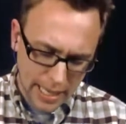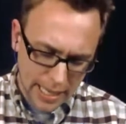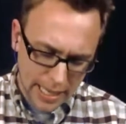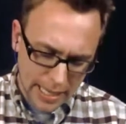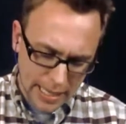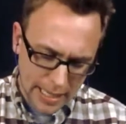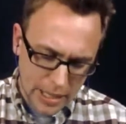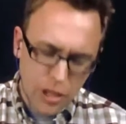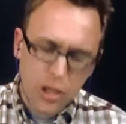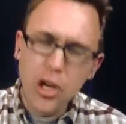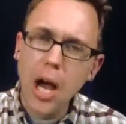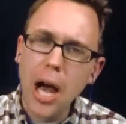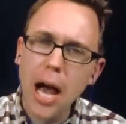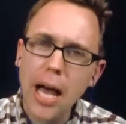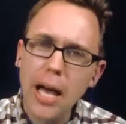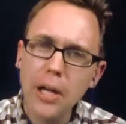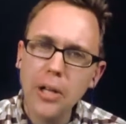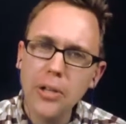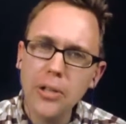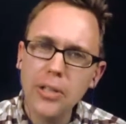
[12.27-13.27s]
the
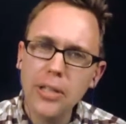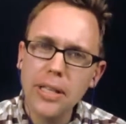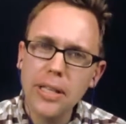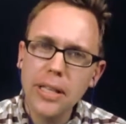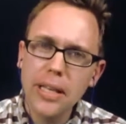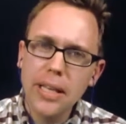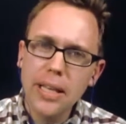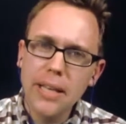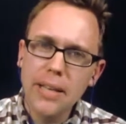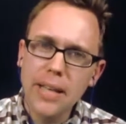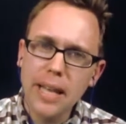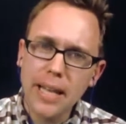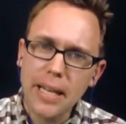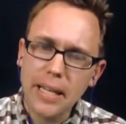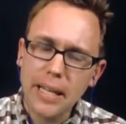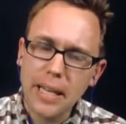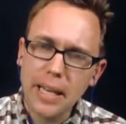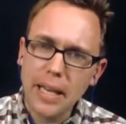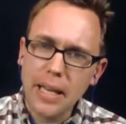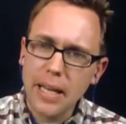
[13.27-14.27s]
child
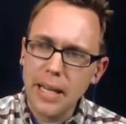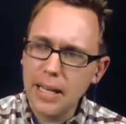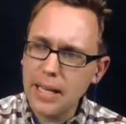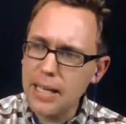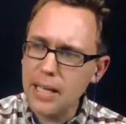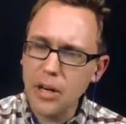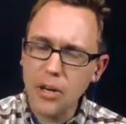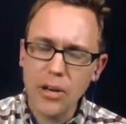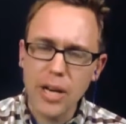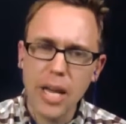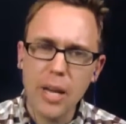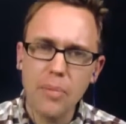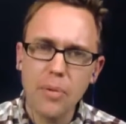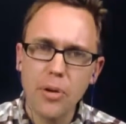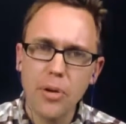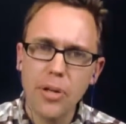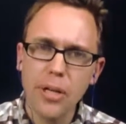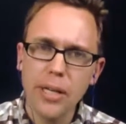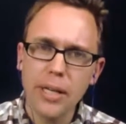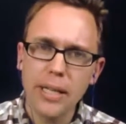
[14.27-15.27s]
in our
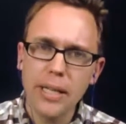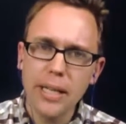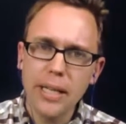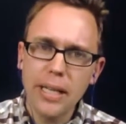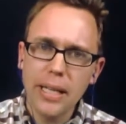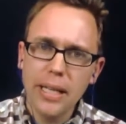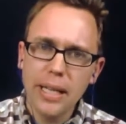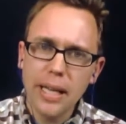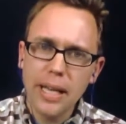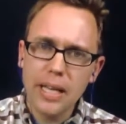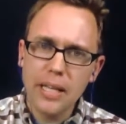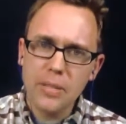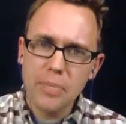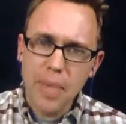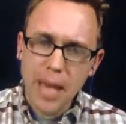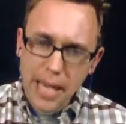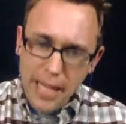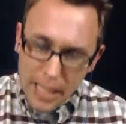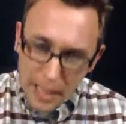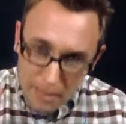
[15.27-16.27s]
neighborhood is
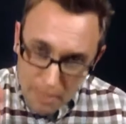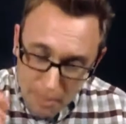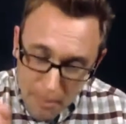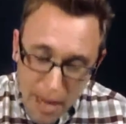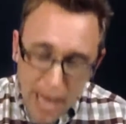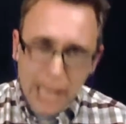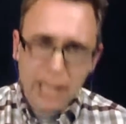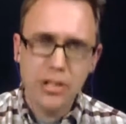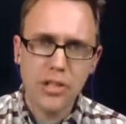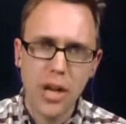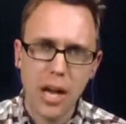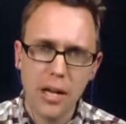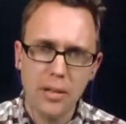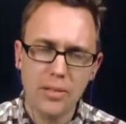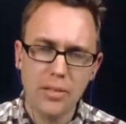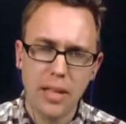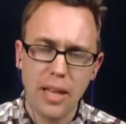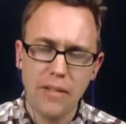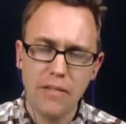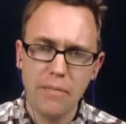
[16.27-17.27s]
making my
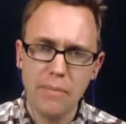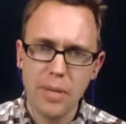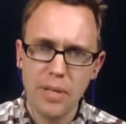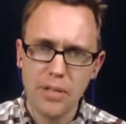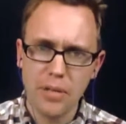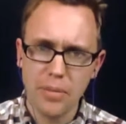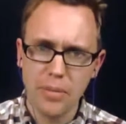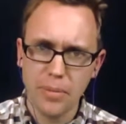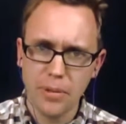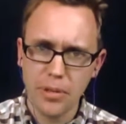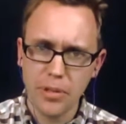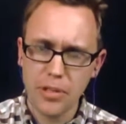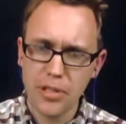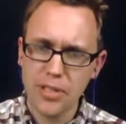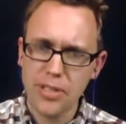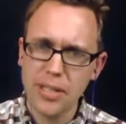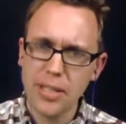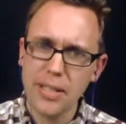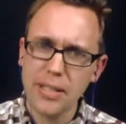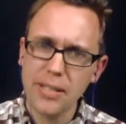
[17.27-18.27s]
child's life miserable. She
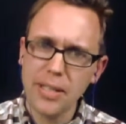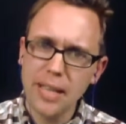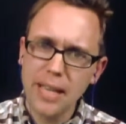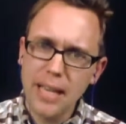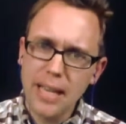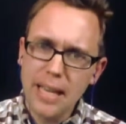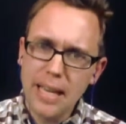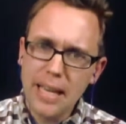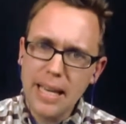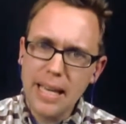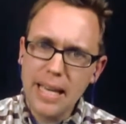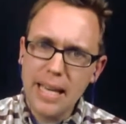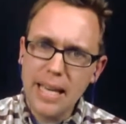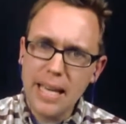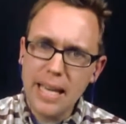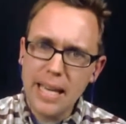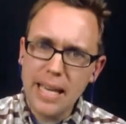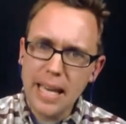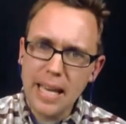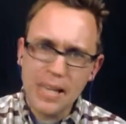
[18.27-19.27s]
says
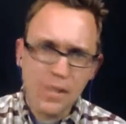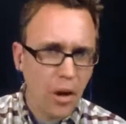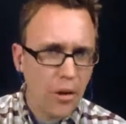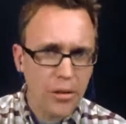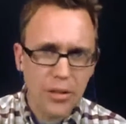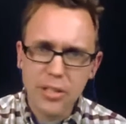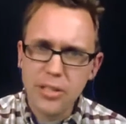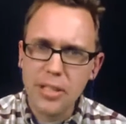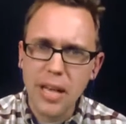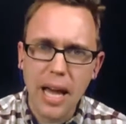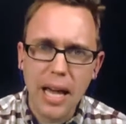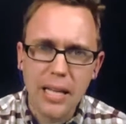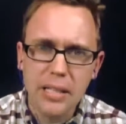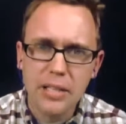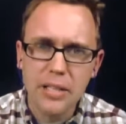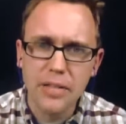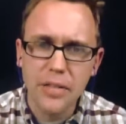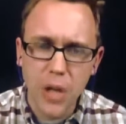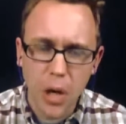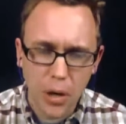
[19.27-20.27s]
he has all the
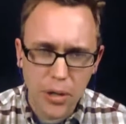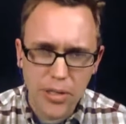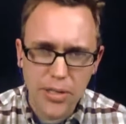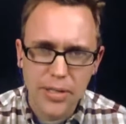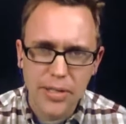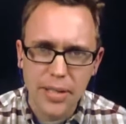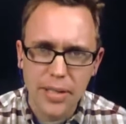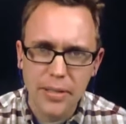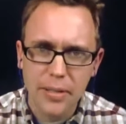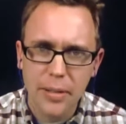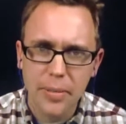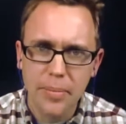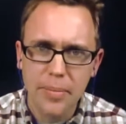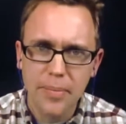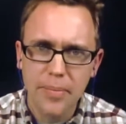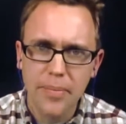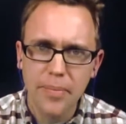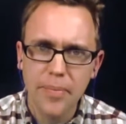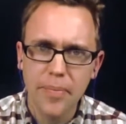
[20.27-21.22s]
signs of narcissism.